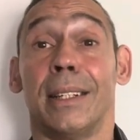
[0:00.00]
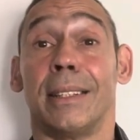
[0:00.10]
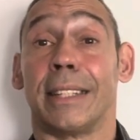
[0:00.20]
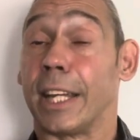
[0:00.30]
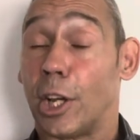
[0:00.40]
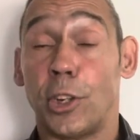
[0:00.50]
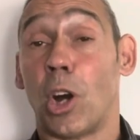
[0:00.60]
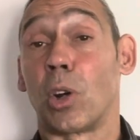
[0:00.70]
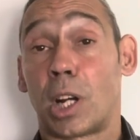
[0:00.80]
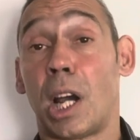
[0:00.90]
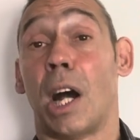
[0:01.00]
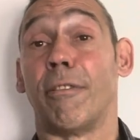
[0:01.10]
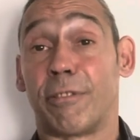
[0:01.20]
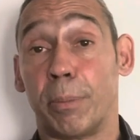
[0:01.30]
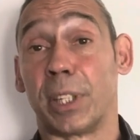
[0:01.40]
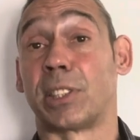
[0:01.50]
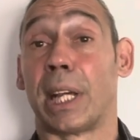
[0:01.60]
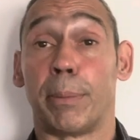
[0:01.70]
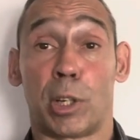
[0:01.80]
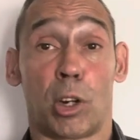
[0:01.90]
they are not cut from the
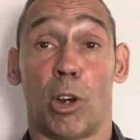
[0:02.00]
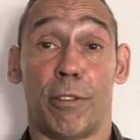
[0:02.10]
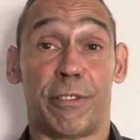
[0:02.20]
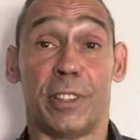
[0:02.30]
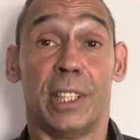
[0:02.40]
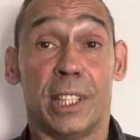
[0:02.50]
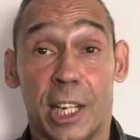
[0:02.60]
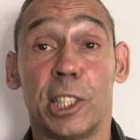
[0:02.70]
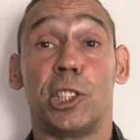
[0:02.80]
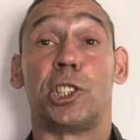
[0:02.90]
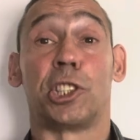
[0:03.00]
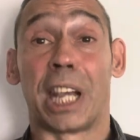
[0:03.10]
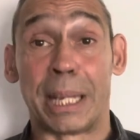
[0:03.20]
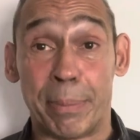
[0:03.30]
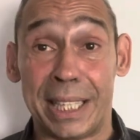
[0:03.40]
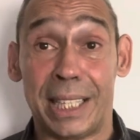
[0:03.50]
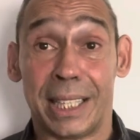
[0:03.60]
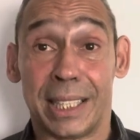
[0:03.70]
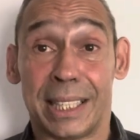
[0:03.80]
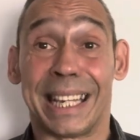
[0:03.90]
same cloth as Jamie
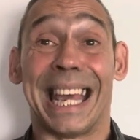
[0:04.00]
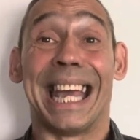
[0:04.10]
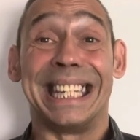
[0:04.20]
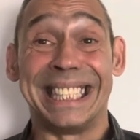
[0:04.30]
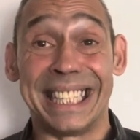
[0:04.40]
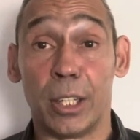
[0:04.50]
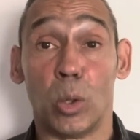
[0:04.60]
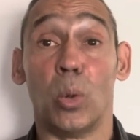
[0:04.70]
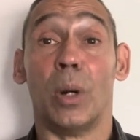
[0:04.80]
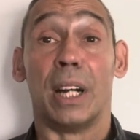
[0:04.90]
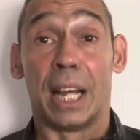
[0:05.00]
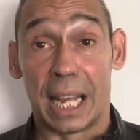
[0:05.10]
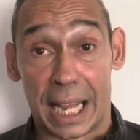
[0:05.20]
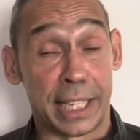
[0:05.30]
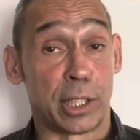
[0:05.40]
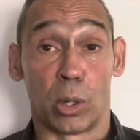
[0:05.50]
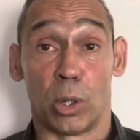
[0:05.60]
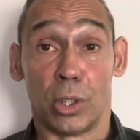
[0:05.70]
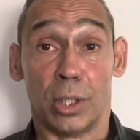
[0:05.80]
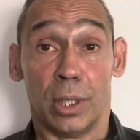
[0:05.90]
and Neil
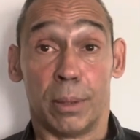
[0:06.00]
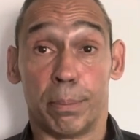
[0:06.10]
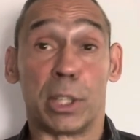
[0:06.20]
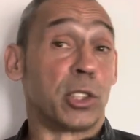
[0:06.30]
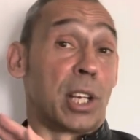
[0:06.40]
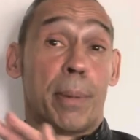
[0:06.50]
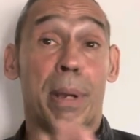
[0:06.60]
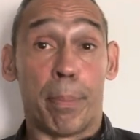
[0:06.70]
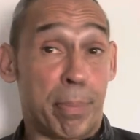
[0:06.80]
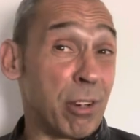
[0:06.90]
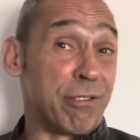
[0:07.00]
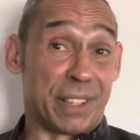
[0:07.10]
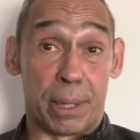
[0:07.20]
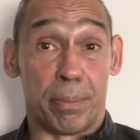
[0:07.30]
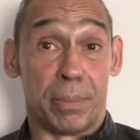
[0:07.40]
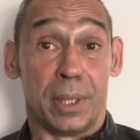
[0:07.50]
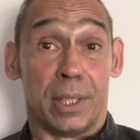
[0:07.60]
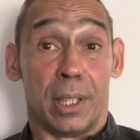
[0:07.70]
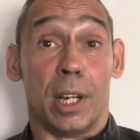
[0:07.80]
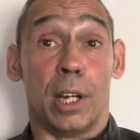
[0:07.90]
Acourt because I met both of them
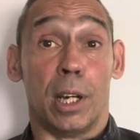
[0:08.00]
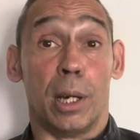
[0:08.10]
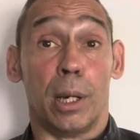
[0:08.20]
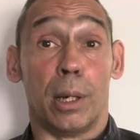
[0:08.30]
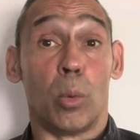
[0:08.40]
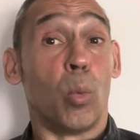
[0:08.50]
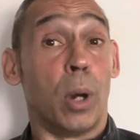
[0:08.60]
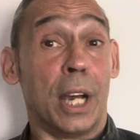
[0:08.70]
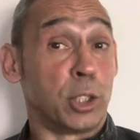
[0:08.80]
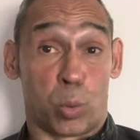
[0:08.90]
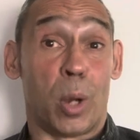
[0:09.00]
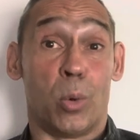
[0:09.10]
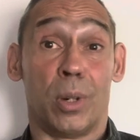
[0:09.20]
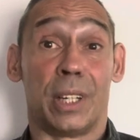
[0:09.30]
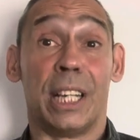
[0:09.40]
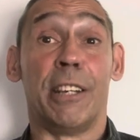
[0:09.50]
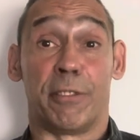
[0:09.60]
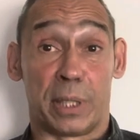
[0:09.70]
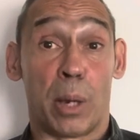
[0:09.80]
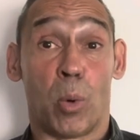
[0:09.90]
uh, as well, if
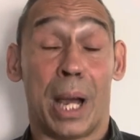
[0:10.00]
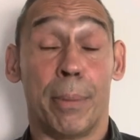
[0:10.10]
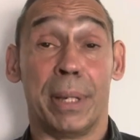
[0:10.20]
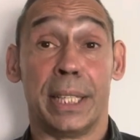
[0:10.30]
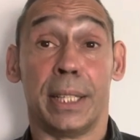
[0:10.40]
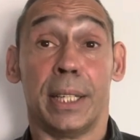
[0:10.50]
you get what I mean.